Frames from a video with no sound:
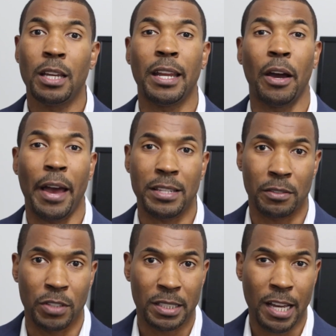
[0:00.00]
Now, as
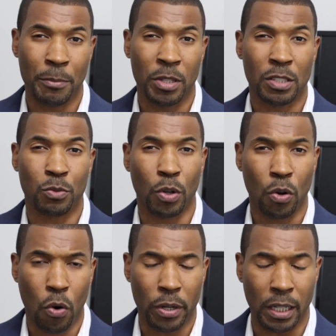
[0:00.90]
of the time of this
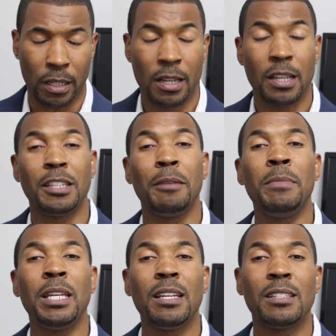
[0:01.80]
recording, the
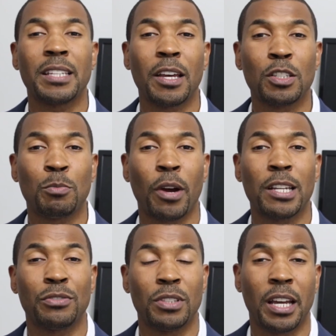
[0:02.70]
median sales
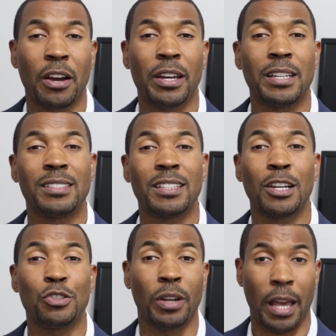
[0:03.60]
price for the area is
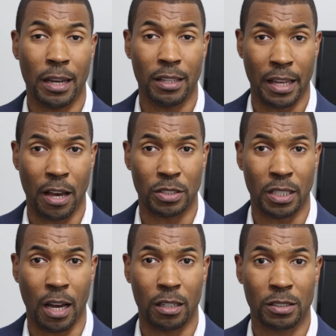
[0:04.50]

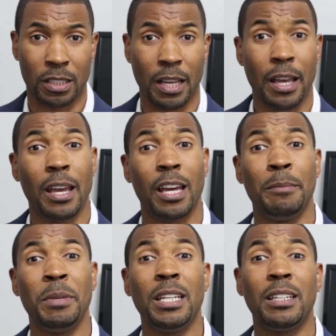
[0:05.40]
$680,000, and
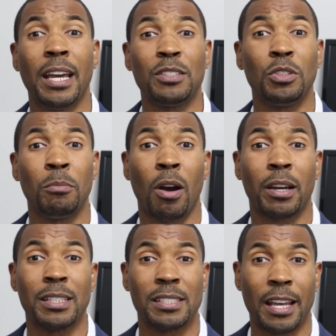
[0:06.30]
the median days on the
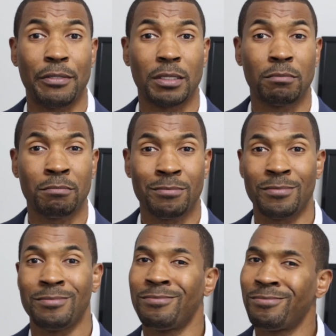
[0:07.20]
market is 7.
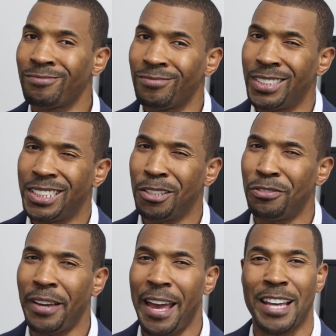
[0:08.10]
Still
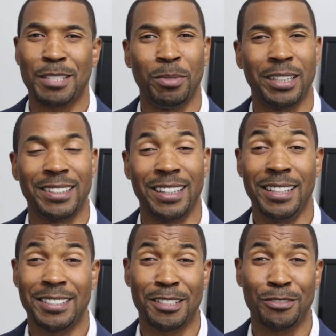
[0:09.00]
fast, but at
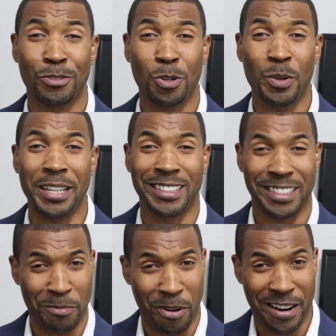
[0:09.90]
least it's a full week,
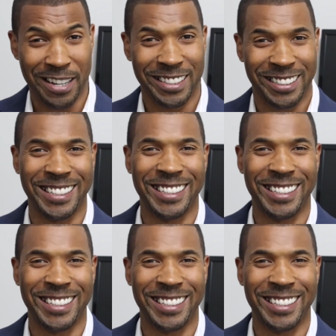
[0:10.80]
am I right?